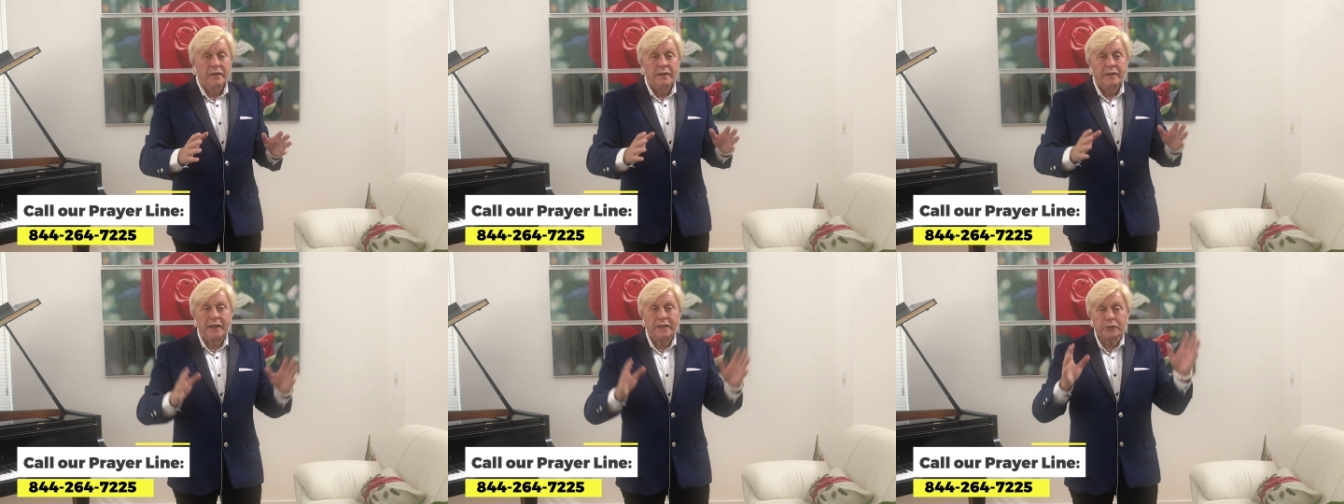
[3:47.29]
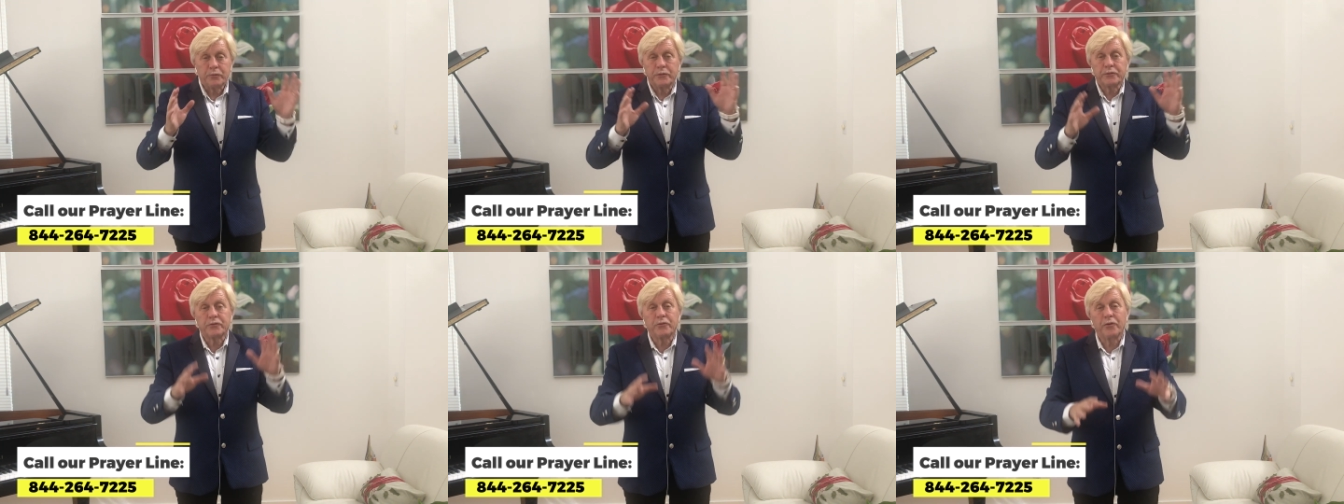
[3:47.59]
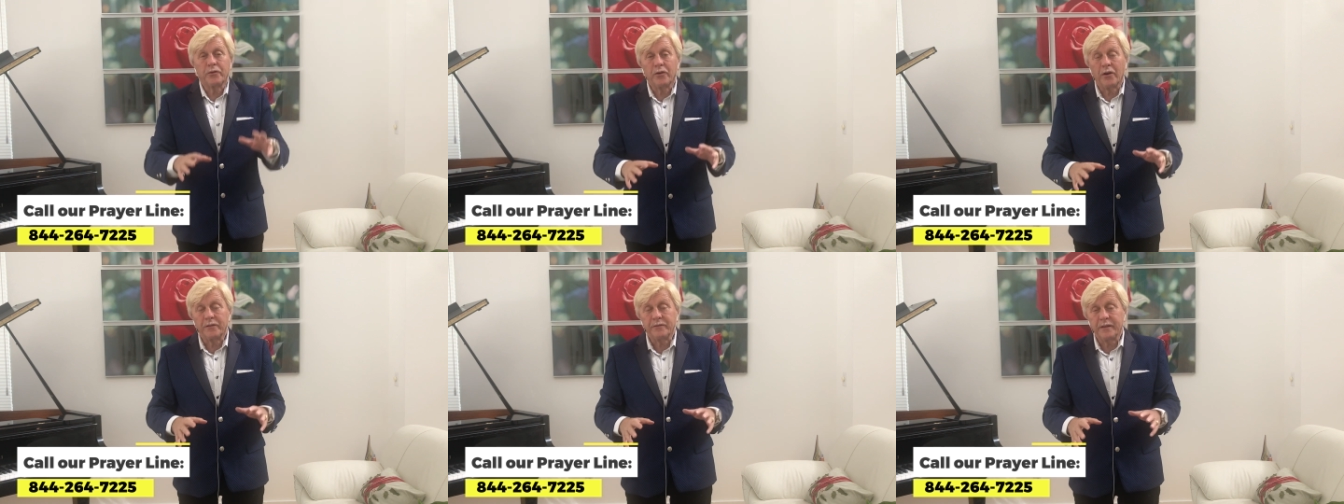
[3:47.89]
That's what's
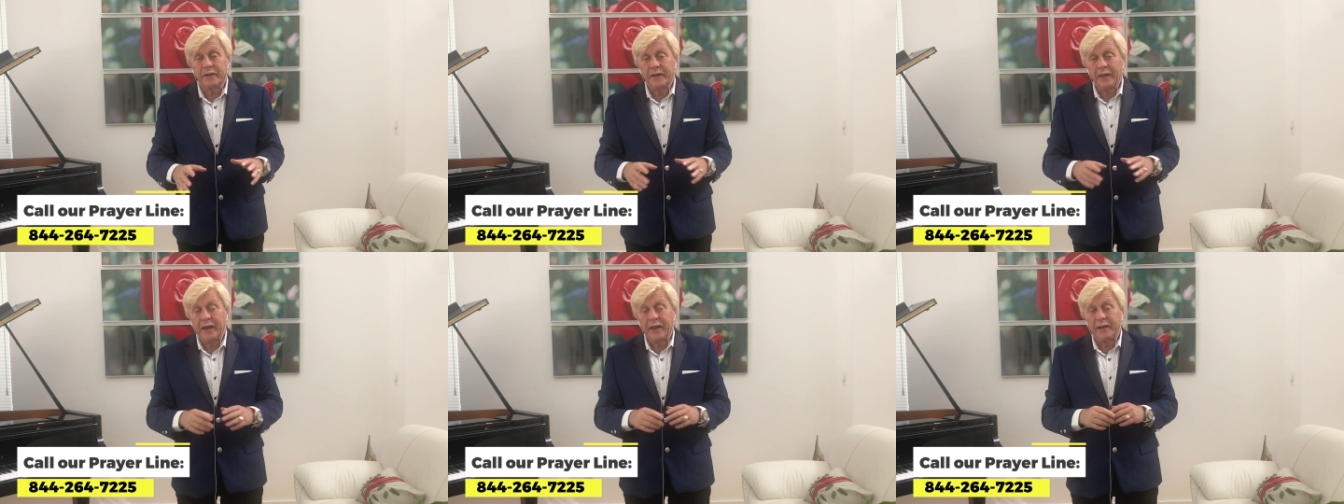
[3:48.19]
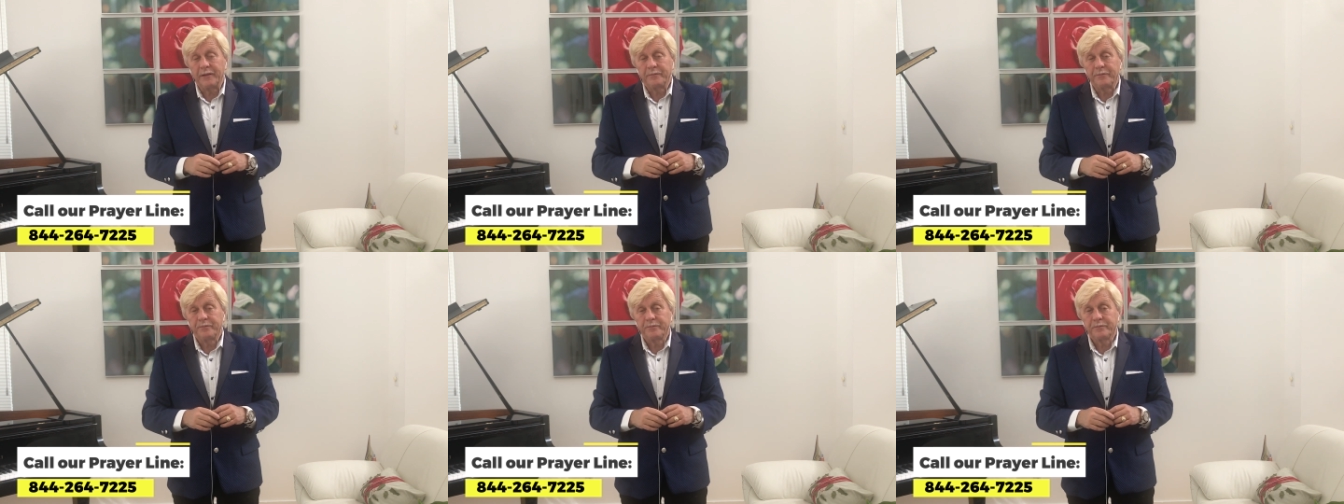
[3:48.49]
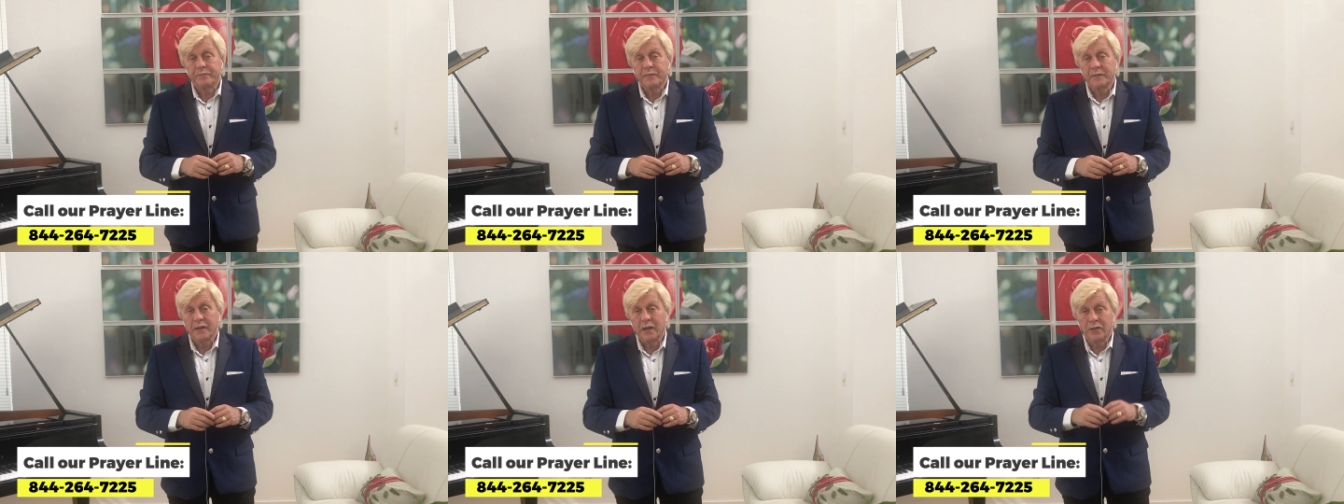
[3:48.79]
going on today.
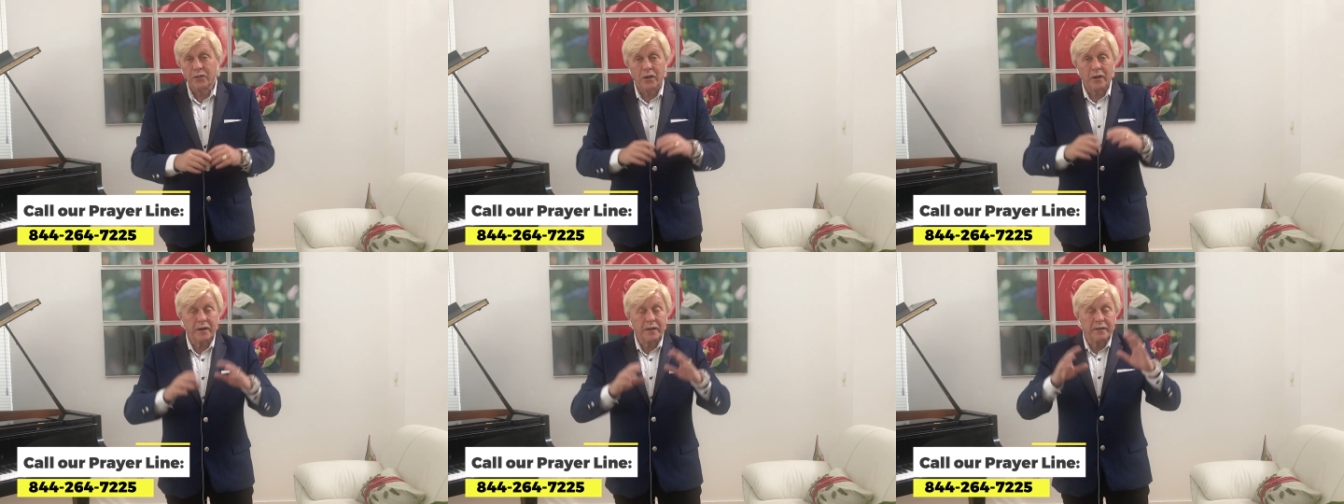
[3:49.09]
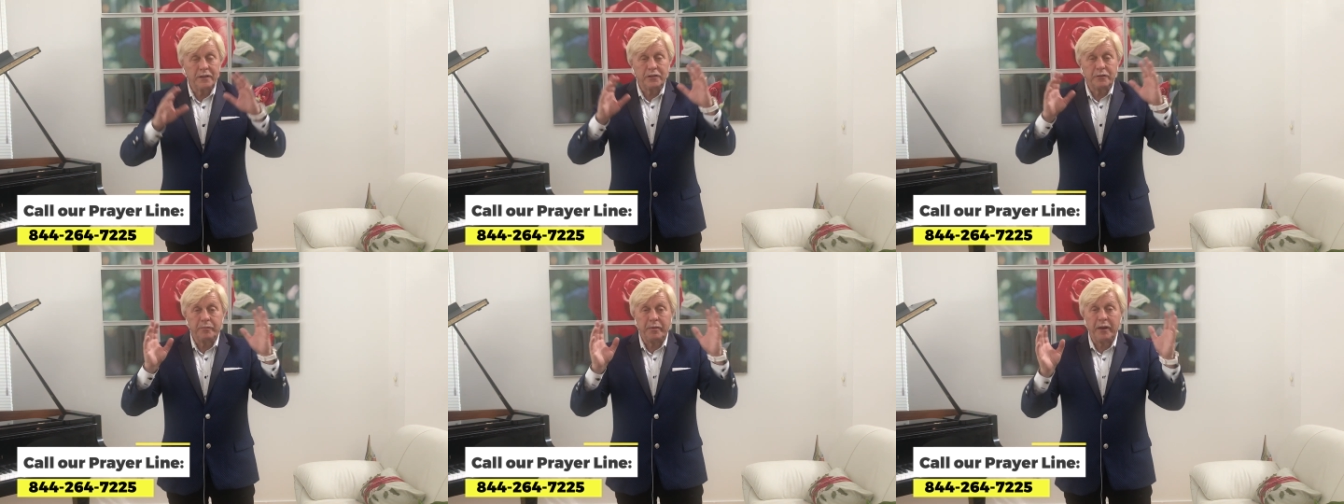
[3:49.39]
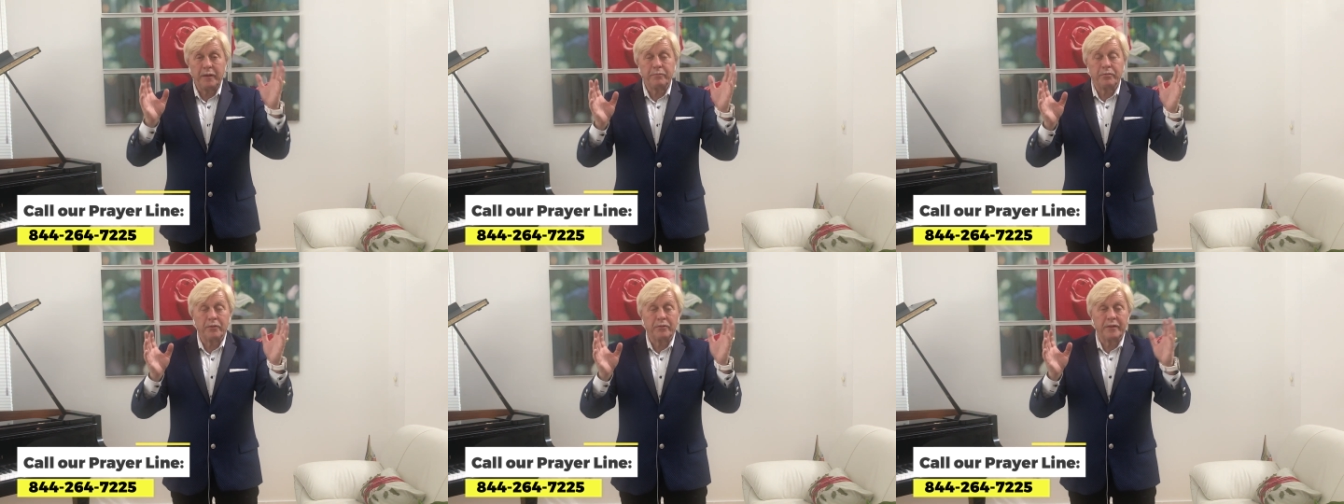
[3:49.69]
A lot of these
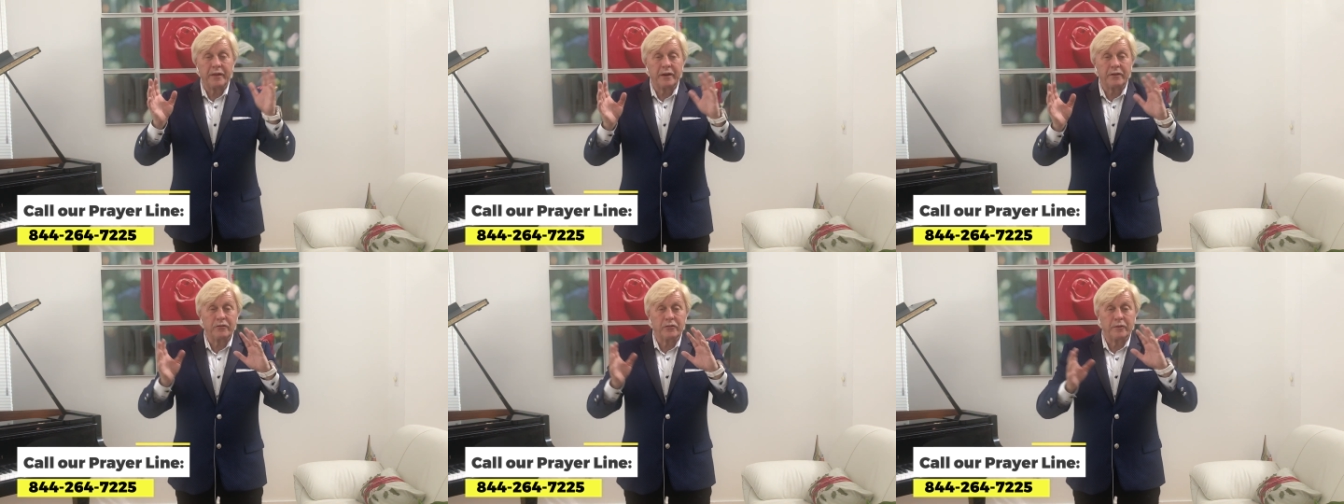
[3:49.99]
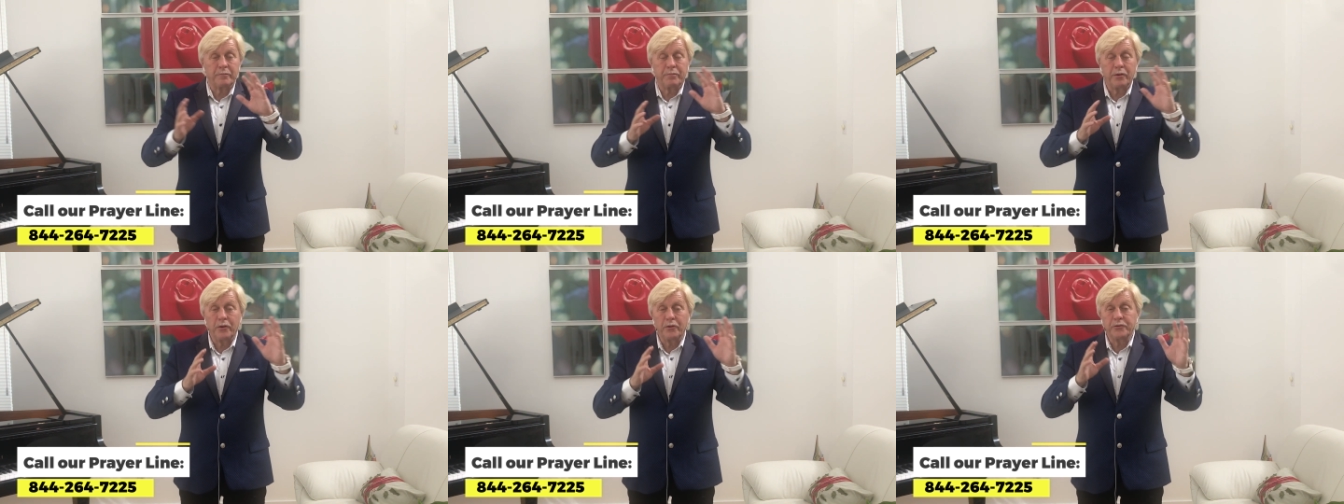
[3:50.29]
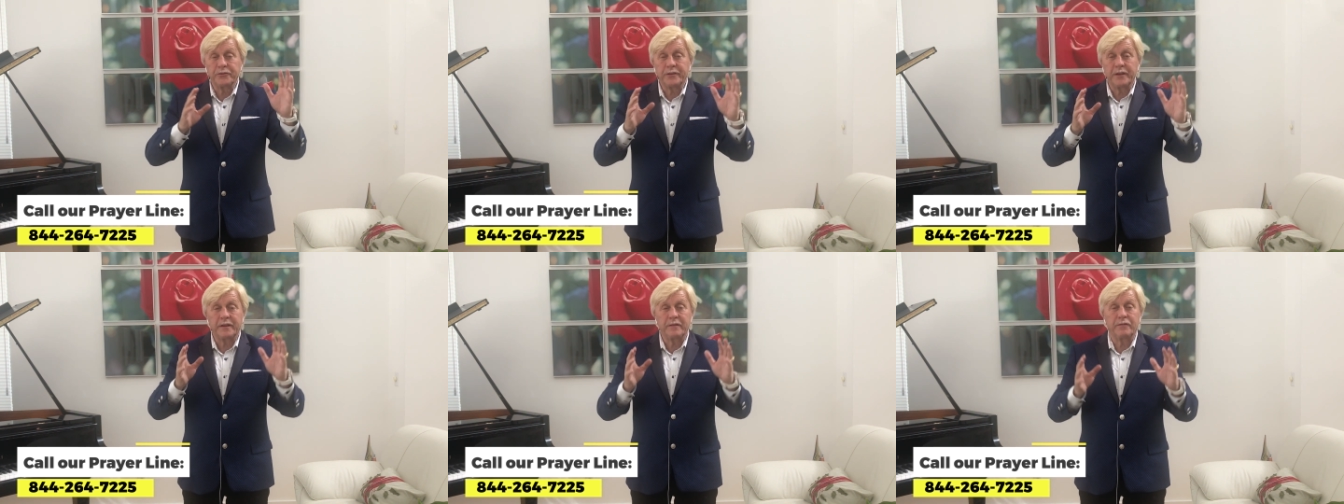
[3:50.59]
people that are
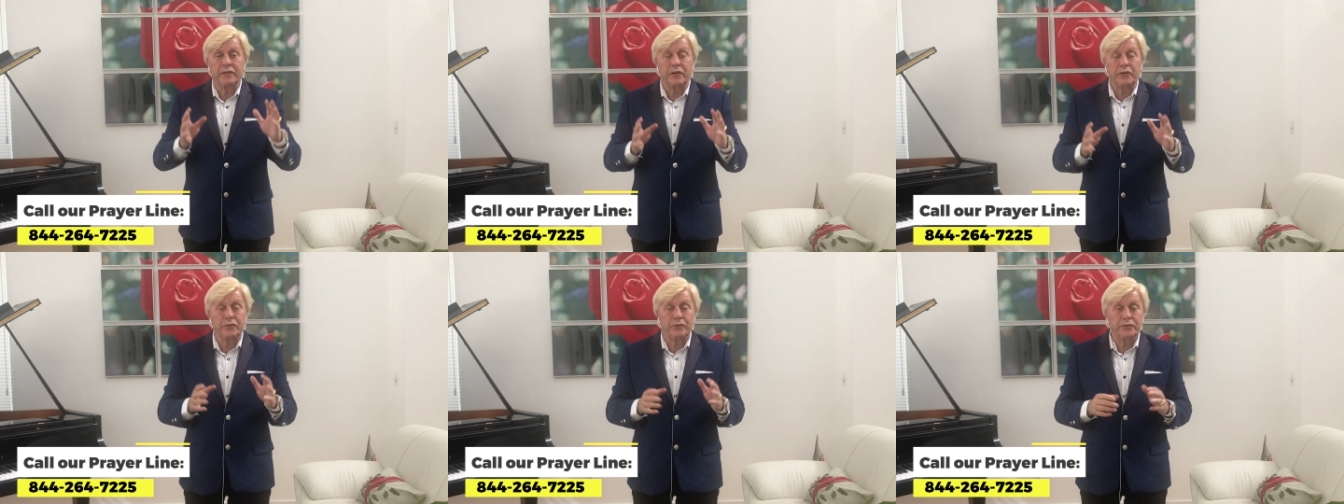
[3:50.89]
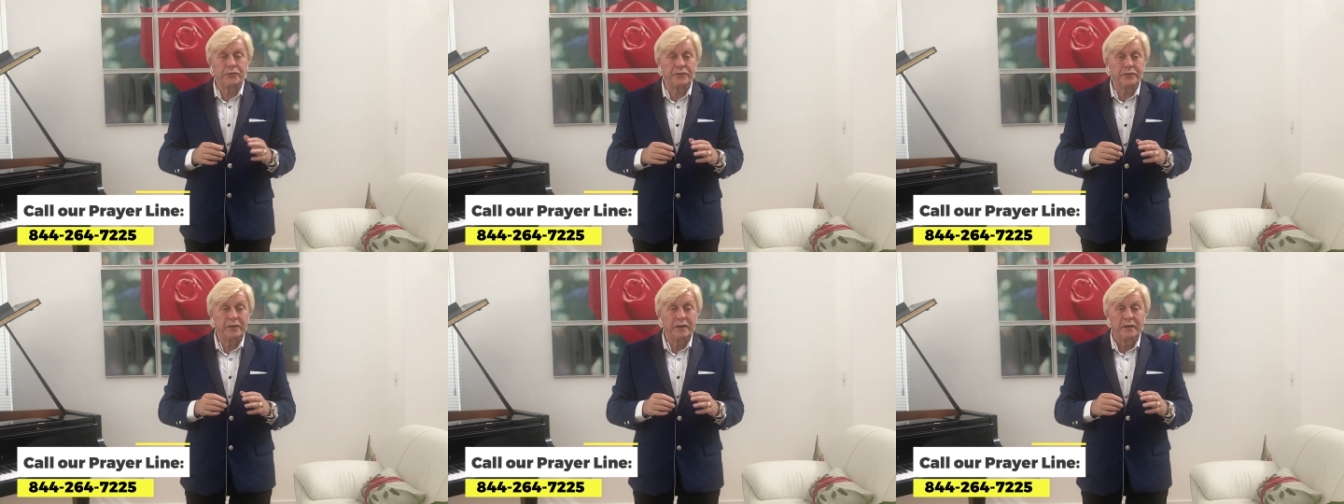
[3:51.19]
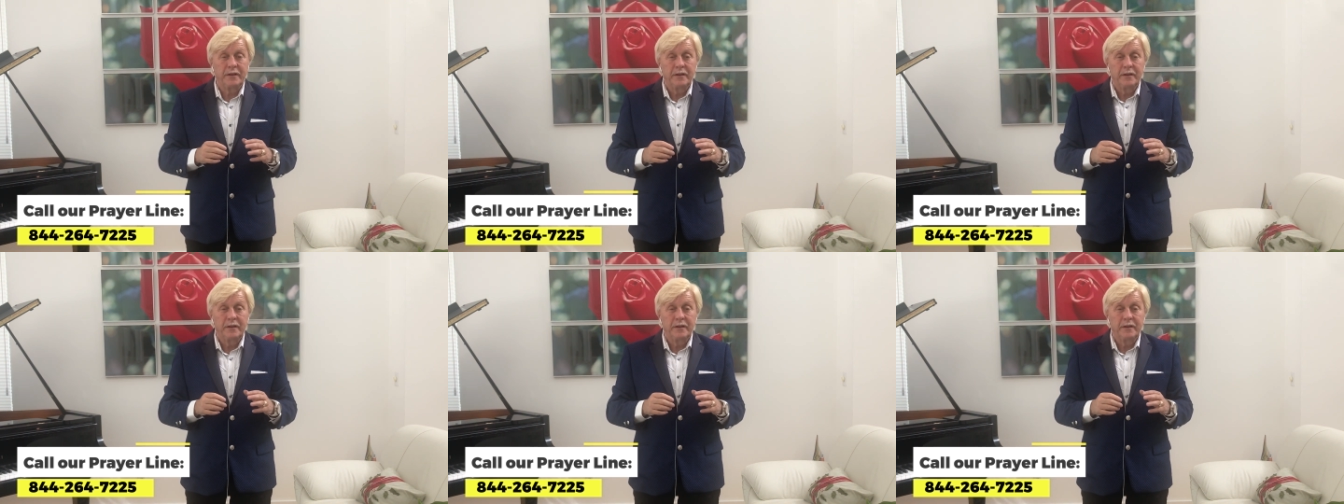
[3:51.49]
opposing views,